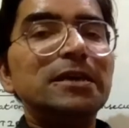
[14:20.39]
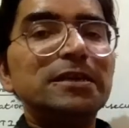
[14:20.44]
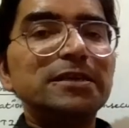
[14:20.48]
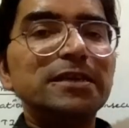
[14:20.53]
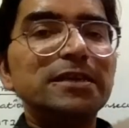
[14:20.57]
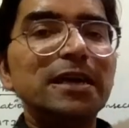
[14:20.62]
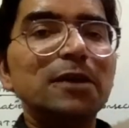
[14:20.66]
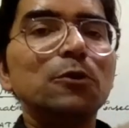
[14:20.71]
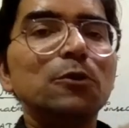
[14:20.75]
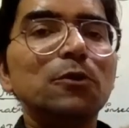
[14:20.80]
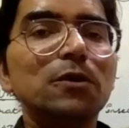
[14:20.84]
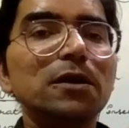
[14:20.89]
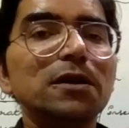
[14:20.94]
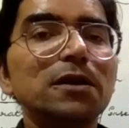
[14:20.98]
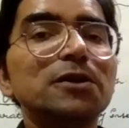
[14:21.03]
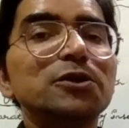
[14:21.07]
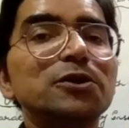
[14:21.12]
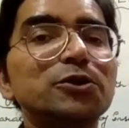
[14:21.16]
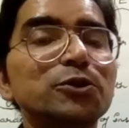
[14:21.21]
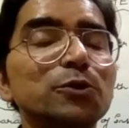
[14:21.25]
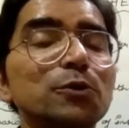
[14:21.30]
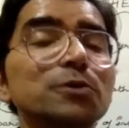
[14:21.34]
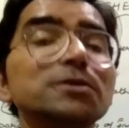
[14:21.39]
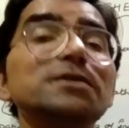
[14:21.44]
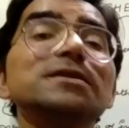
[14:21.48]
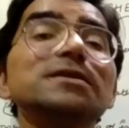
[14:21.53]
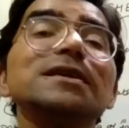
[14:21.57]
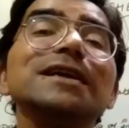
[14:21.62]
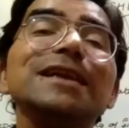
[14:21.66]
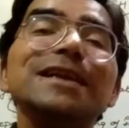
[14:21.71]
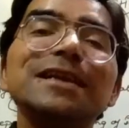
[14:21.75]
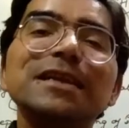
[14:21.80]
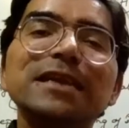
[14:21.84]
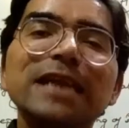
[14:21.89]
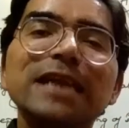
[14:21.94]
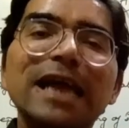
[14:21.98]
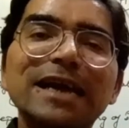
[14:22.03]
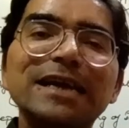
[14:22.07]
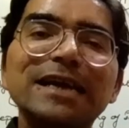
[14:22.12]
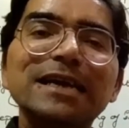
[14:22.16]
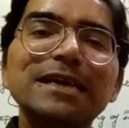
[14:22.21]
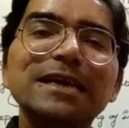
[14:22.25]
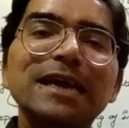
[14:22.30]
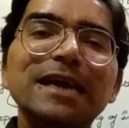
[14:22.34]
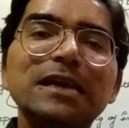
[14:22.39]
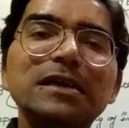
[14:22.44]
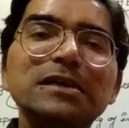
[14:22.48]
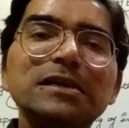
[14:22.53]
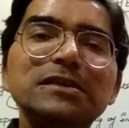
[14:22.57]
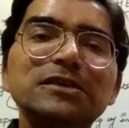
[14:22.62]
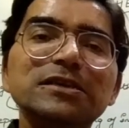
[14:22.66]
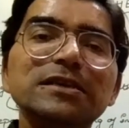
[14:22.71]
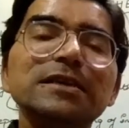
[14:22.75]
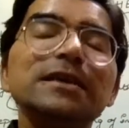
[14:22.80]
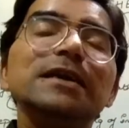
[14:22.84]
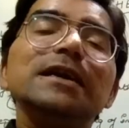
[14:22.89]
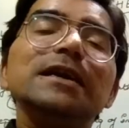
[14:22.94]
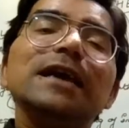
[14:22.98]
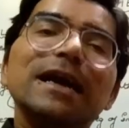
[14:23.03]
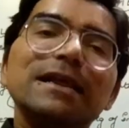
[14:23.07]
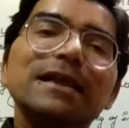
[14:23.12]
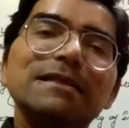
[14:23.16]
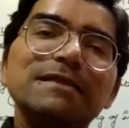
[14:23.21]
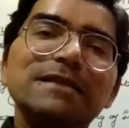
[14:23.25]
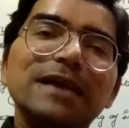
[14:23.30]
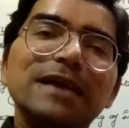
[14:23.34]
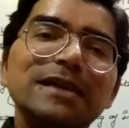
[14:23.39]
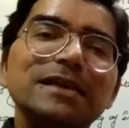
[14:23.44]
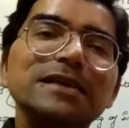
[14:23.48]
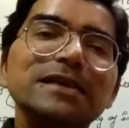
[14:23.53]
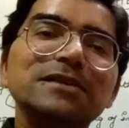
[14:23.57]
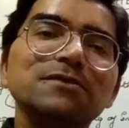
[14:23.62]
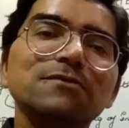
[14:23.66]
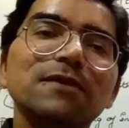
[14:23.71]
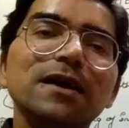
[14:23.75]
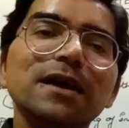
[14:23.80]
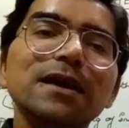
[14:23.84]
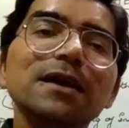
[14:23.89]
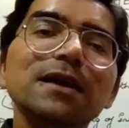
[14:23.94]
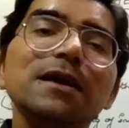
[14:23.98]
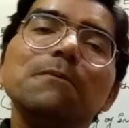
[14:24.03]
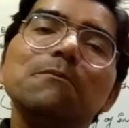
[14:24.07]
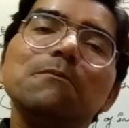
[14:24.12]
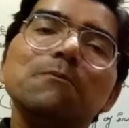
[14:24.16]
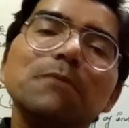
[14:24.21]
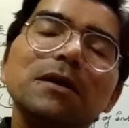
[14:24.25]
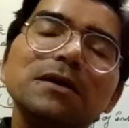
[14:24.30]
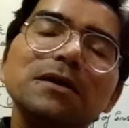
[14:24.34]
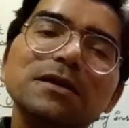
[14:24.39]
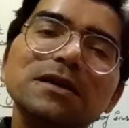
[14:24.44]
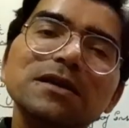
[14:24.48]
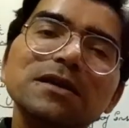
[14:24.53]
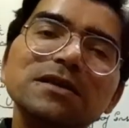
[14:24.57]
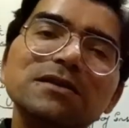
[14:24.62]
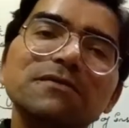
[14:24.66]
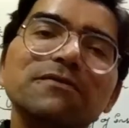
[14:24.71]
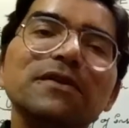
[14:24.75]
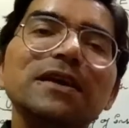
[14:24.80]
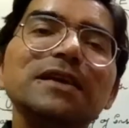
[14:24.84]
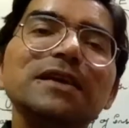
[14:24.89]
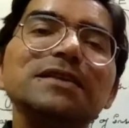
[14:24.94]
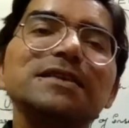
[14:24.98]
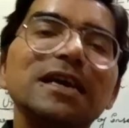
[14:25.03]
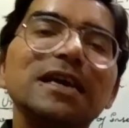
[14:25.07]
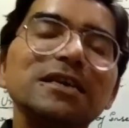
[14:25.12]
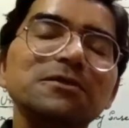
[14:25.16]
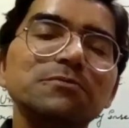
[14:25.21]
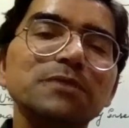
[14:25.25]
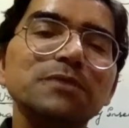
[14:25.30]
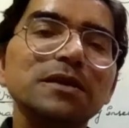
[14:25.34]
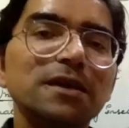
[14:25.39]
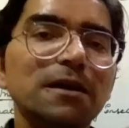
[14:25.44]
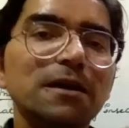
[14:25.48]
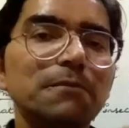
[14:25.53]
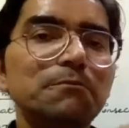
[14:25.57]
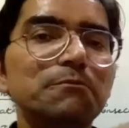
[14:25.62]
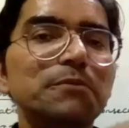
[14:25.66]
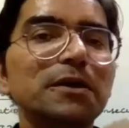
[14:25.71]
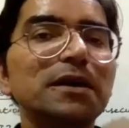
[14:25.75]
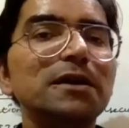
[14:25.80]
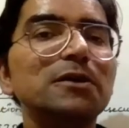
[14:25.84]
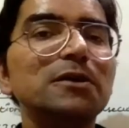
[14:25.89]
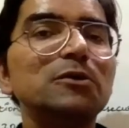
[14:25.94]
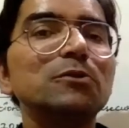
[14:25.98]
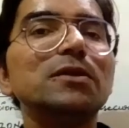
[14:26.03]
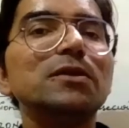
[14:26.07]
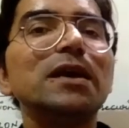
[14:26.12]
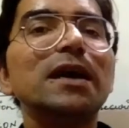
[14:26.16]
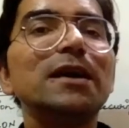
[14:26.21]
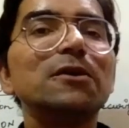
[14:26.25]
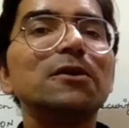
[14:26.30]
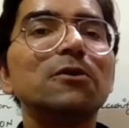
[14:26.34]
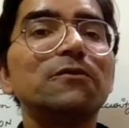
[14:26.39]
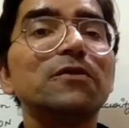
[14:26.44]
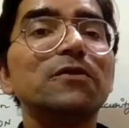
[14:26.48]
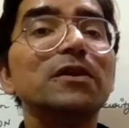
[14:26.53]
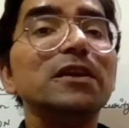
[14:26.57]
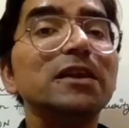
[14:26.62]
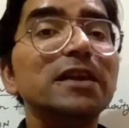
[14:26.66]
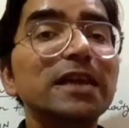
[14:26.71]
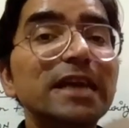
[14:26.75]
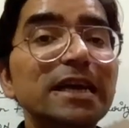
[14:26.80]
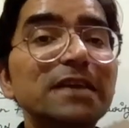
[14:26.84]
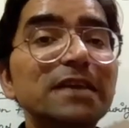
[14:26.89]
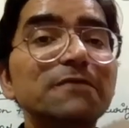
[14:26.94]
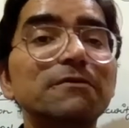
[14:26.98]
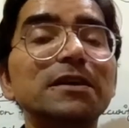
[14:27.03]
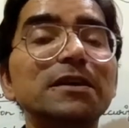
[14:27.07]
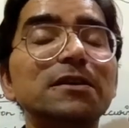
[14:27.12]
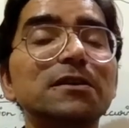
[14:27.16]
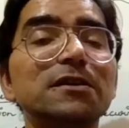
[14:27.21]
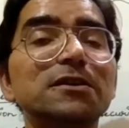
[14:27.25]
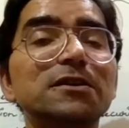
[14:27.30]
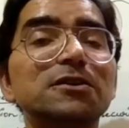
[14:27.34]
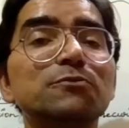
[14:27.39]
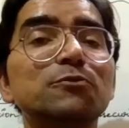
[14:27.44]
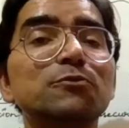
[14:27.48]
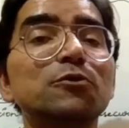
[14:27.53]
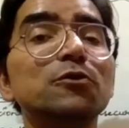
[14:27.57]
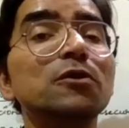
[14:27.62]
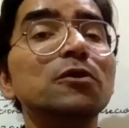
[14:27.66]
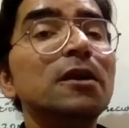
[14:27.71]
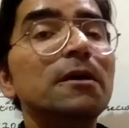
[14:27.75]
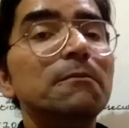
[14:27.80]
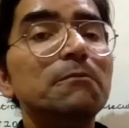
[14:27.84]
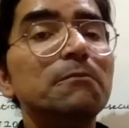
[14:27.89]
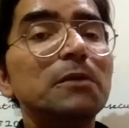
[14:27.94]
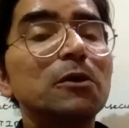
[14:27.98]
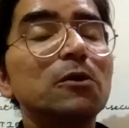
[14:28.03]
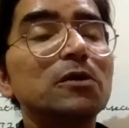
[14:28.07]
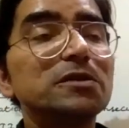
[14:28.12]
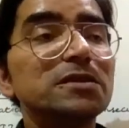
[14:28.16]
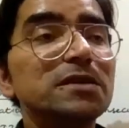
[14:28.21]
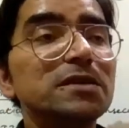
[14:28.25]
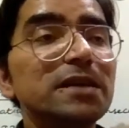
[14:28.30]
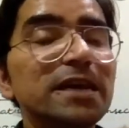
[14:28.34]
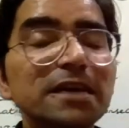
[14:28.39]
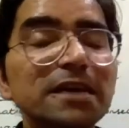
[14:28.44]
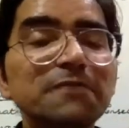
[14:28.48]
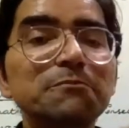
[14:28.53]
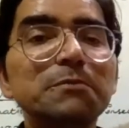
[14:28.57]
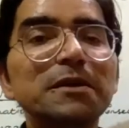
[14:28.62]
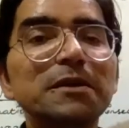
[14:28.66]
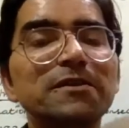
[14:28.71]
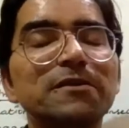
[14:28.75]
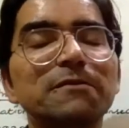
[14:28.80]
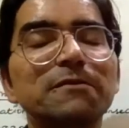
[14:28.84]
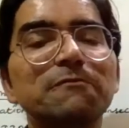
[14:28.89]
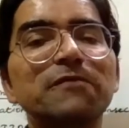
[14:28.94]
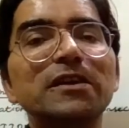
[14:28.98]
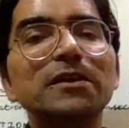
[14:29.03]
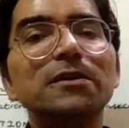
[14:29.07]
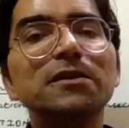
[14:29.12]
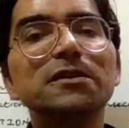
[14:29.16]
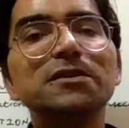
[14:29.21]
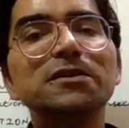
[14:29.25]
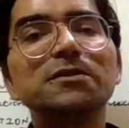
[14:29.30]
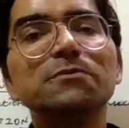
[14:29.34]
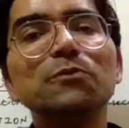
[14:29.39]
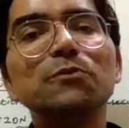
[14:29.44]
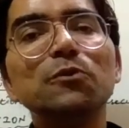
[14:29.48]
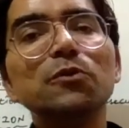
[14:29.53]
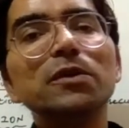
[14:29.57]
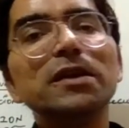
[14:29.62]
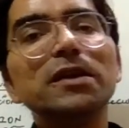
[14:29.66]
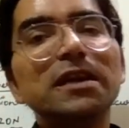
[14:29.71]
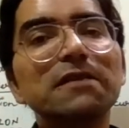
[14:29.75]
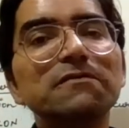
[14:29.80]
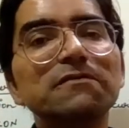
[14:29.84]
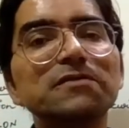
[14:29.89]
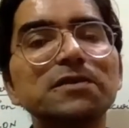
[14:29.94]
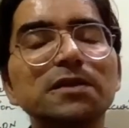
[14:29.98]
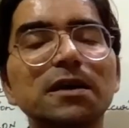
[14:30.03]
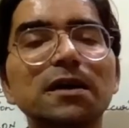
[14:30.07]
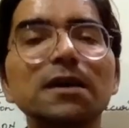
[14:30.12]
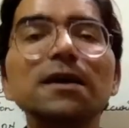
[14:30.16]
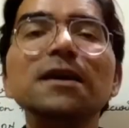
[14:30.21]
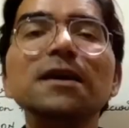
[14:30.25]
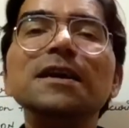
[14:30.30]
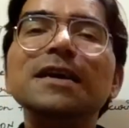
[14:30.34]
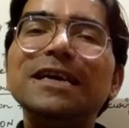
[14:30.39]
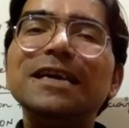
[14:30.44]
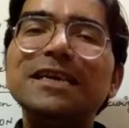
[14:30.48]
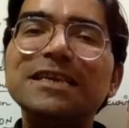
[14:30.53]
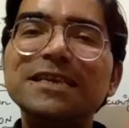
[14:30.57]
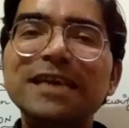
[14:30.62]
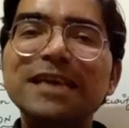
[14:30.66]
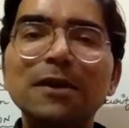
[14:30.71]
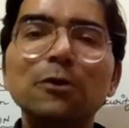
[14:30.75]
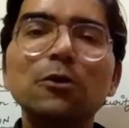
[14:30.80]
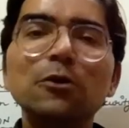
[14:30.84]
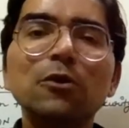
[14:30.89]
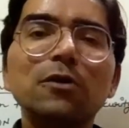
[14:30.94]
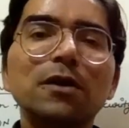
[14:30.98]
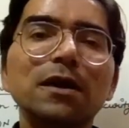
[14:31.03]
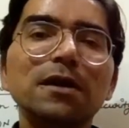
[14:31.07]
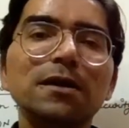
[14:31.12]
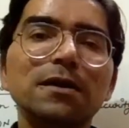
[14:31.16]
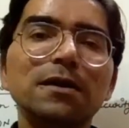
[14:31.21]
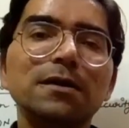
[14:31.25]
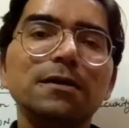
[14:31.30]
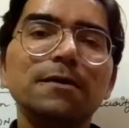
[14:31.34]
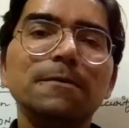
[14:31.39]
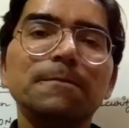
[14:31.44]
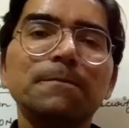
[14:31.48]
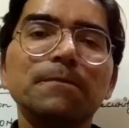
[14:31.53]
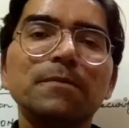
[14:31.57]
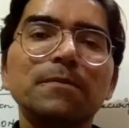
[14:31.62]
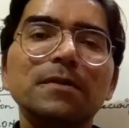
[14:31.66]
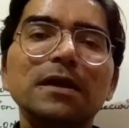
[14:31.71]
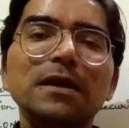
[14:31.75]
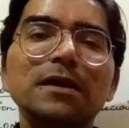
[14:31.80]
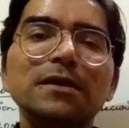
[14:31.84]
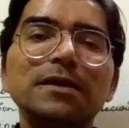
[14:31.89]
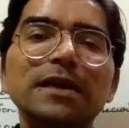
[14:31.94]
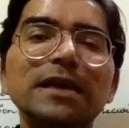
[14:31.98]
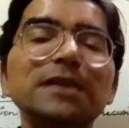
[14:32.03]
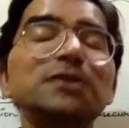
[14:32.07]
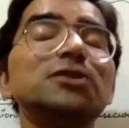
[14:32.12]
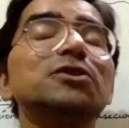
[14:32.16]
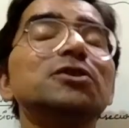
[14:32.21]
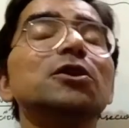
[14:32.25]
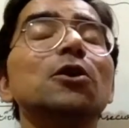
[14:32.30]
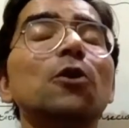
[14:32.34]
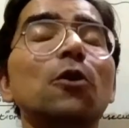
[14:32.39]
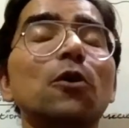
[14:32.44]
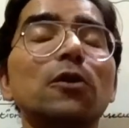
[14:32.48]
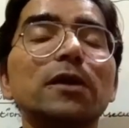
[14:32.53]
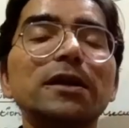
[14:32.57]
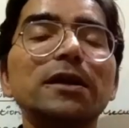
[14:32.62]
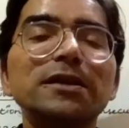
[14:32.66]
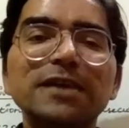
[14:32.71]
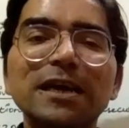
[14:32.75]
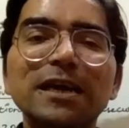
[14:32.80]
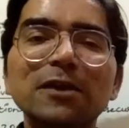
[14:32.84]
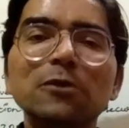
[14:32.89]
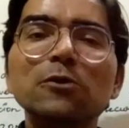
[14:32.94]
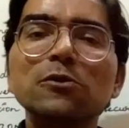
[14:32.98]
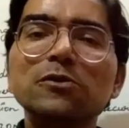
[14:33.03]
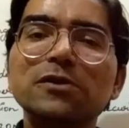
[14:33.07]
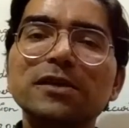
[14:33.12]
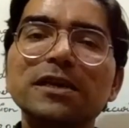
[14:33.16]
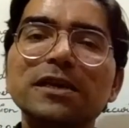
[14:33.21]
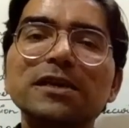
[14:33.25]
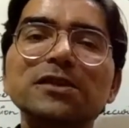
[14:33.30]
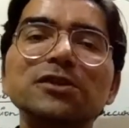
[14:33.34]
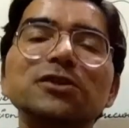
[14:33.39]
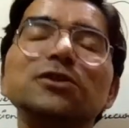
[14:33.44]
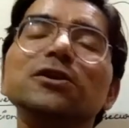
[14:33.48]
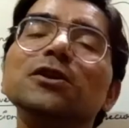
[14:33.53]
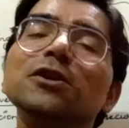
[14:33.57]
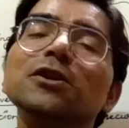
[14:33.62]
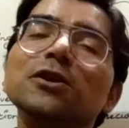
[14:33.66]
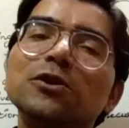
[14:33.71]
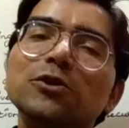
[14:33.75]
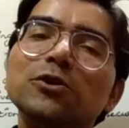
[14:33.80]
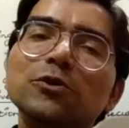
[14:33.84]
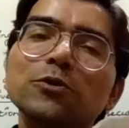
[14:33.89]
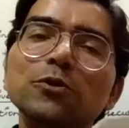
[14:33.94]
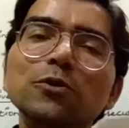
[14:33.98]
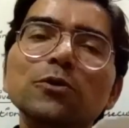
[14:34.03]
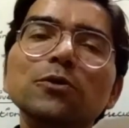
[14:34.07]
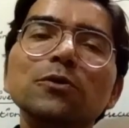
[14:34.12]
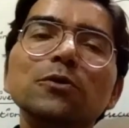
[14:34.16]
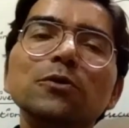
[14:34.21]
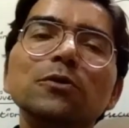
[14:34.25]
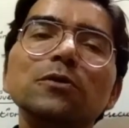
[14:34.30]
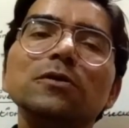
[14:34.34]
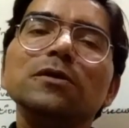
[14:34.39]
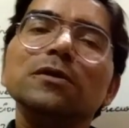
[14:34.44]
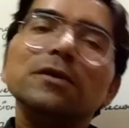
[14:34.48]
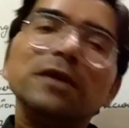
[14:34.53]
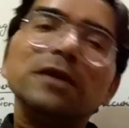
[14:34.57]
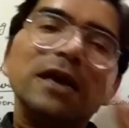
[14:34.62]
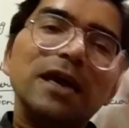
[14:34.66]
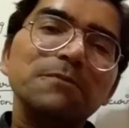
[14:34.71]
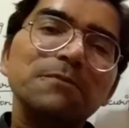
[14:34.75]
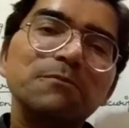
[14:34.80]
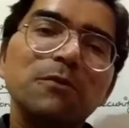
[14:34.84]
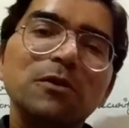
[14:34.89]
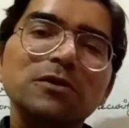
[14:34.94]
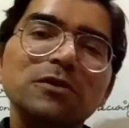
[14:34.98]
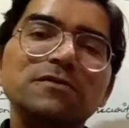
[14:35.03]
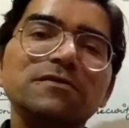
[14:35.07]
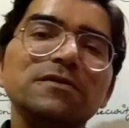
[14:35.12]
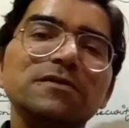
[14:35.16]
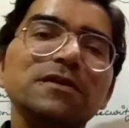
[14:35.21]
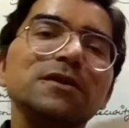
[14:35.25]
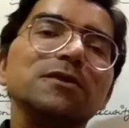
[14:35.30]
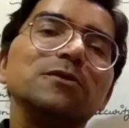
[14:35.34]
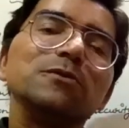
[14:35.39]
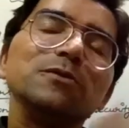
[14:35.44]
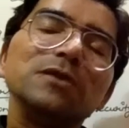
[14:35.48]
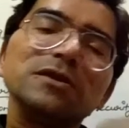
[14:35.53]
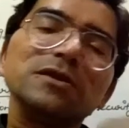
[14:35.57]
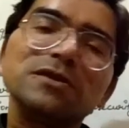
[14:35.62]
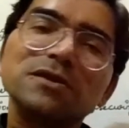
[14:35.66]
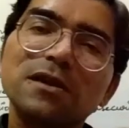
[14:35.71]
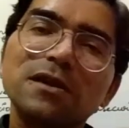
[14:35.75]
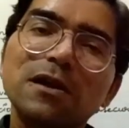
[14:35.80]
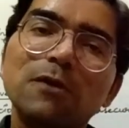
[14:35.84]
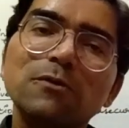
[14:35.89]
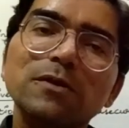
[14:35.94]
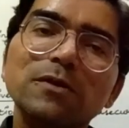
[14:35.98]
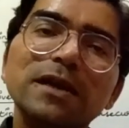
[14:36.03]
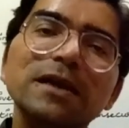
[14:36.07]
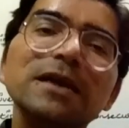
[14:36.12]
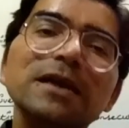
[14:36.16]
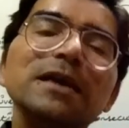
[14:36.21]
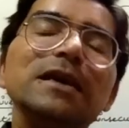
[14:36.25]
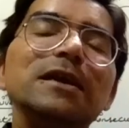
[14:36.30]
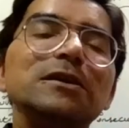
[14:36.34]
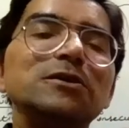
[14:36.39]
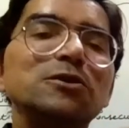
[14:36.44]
Yellow color shows lack in energy, and that is why mother's face has been compared to that of a late winter's moon, because late winter's moon gives a yellow color tinge or a yellow tinge to atmosphere, to the surrounding.